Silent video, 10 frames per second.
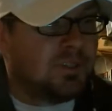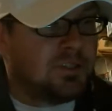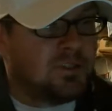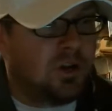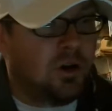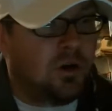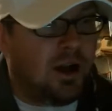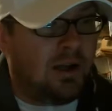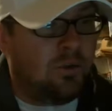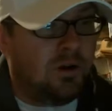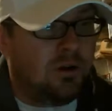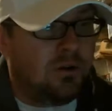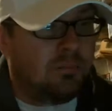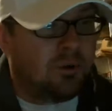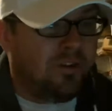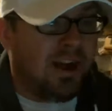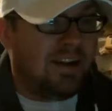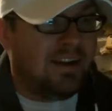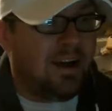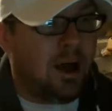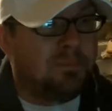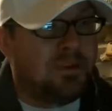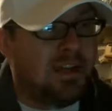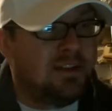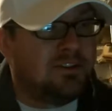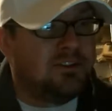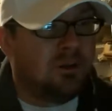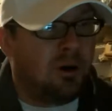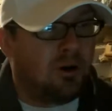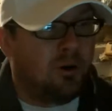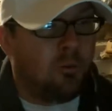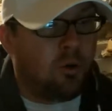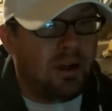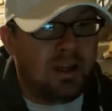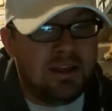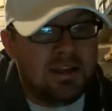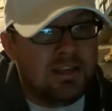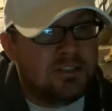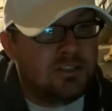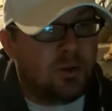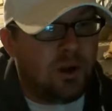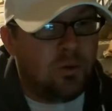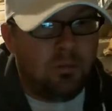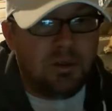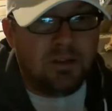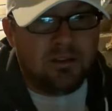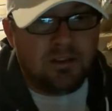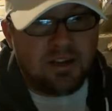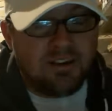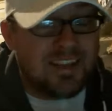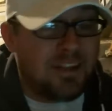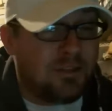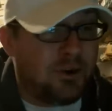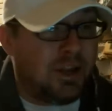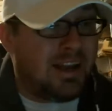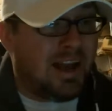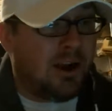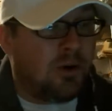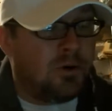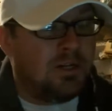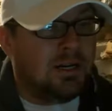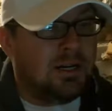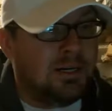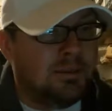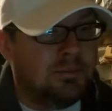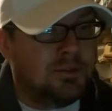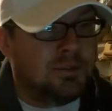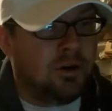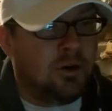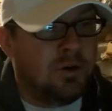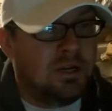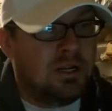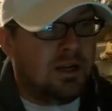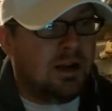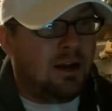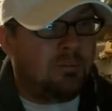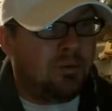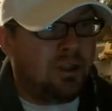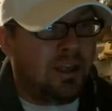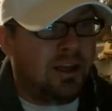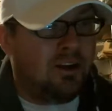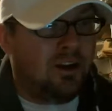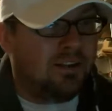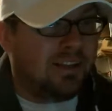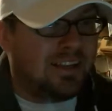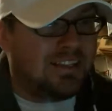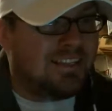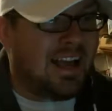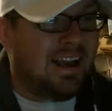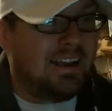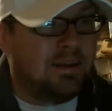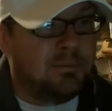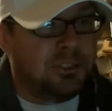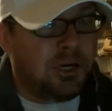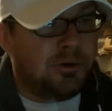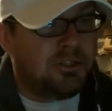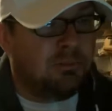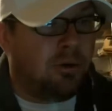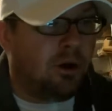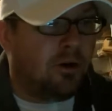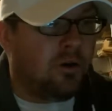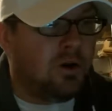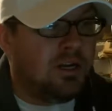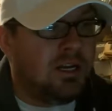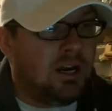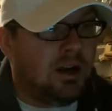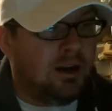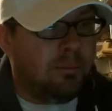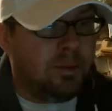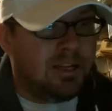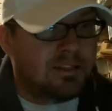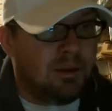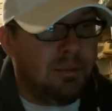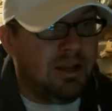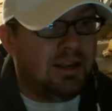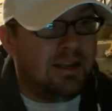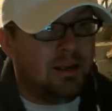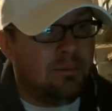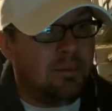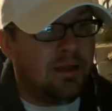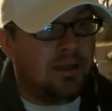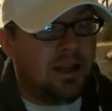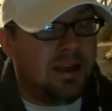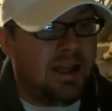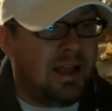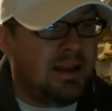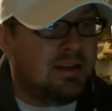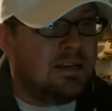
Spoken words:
So I will provide an update tomorrow morning. So I will be a little later. It's 8:30 now. So plan on like a 10 a.m. show tomorrow, because I'm meeting him at 8.